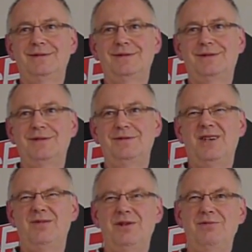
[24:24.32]
So
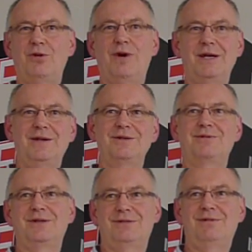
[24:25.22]
nobody quite knows
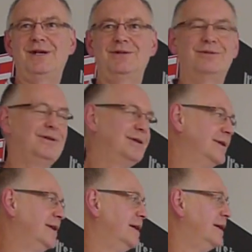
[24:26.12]
what's right or wrong.